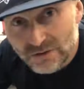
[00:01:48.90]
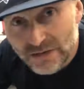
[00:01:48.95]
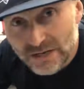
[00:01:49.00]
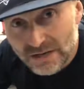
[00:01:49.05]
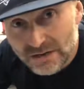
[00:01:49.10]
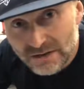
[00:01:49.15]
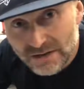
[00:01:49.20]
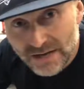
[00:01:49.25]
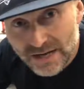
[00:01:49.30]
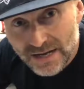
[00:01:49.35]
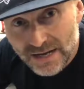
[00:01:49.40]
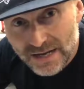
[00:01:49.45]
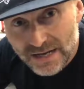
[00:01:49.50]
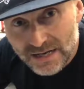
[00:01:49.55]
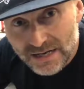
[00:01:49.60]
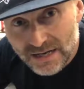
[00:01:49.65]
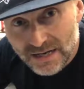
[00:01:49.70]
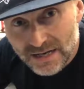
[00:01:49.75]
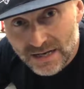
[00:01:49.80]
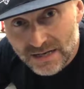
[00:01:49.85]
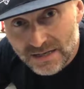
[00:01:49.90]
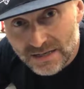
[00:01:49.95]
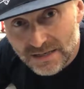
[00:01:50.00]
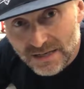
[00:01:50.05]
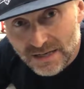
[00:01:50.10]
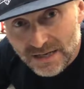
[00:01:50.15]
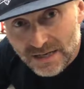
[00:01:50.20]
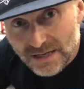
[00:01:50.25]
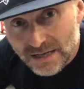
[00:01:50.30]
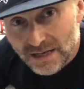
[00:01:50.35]
here, and
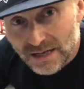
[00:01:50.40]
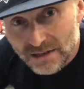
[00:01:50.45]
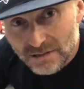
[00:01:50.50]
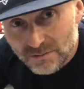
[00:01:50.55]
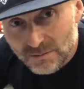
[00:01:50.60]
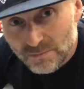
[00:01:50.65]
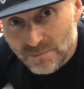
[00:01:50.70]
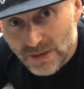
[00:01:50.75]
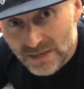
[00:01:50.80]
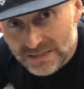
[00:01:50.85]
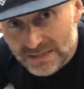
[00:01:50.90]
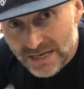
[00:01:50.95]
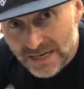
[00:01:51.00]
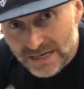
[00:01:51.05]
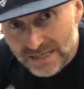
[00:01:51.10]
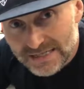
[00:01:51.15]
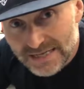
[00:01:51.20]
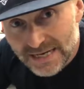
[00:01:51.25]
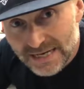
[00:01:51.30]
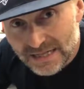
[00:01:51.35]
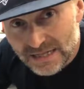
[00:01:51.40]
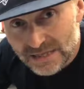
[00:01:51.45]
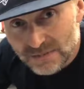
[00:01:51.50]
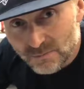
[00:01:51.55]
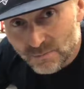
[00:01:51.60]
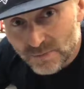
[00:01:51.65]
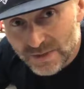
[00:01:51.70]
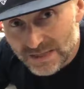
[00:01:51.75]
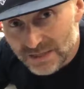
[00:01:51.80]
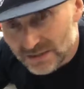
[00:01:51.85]
I'll remind you how to take the
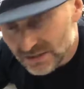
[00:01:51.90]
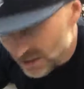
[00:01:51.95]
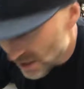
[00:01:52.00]
wheels